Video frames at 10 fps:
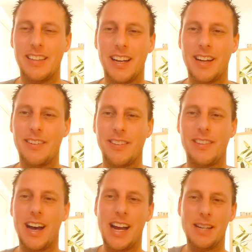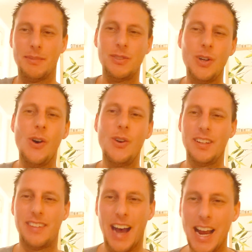There is a diamond. No,
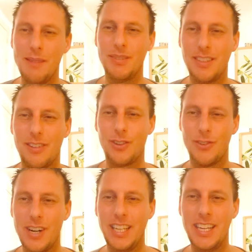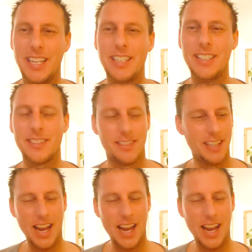the diamond is already here. The